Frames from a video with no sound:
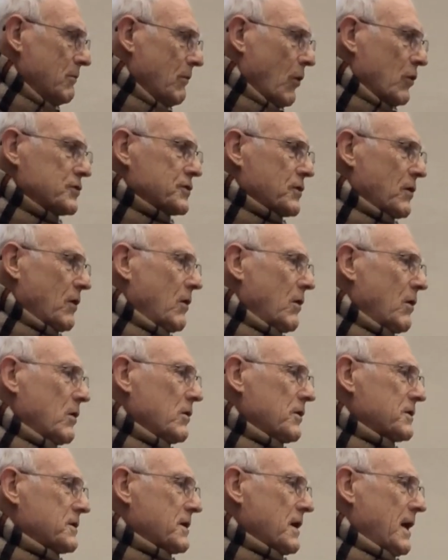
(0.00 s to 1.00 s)
Most
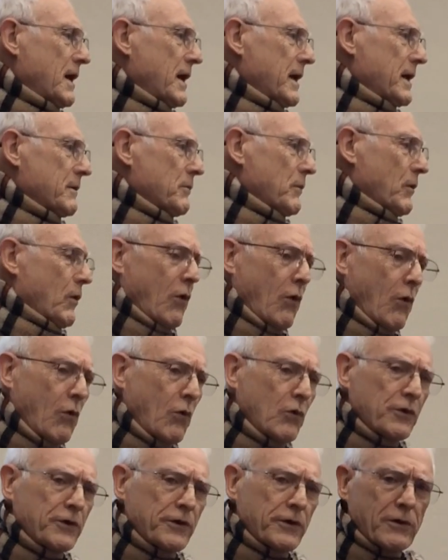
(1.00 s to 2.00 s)
all the time, the
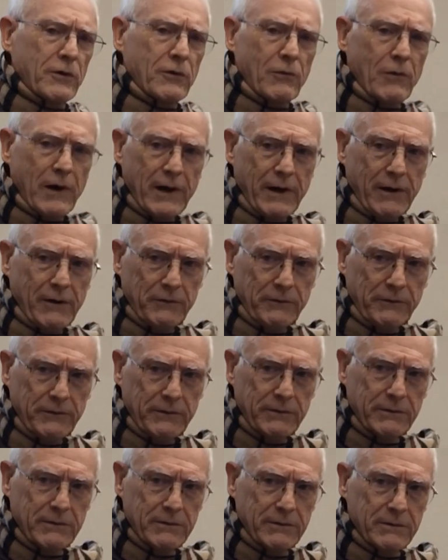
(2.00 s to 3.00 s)
whole year round,
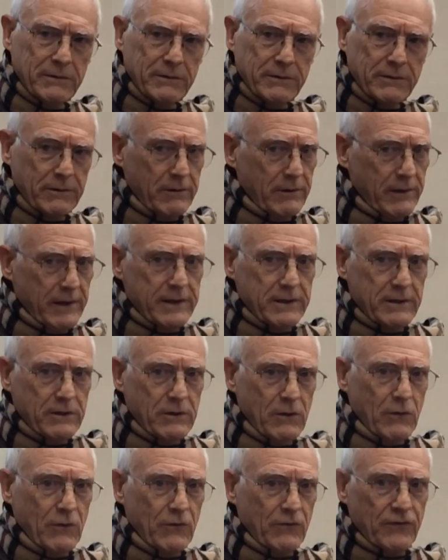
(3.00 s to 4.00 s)
there ain't
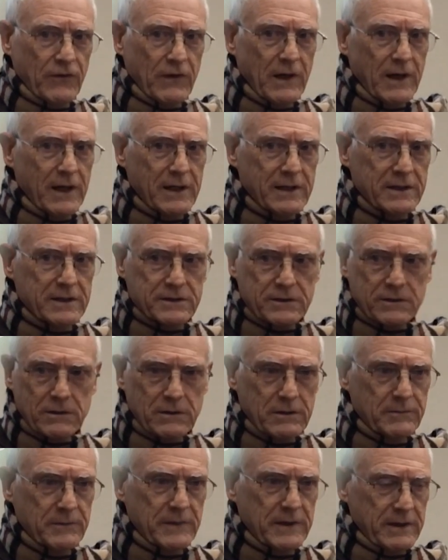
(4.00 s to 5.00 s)
no flies
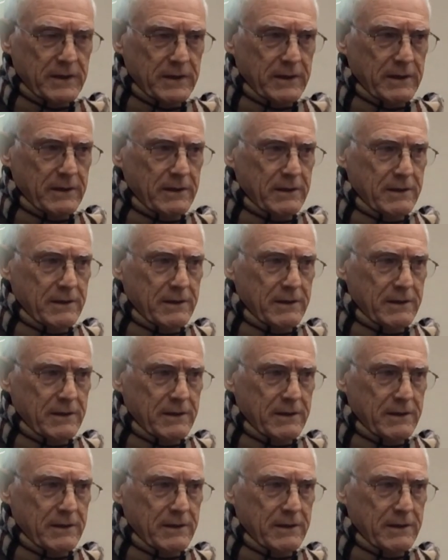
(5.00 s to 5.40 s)
on me.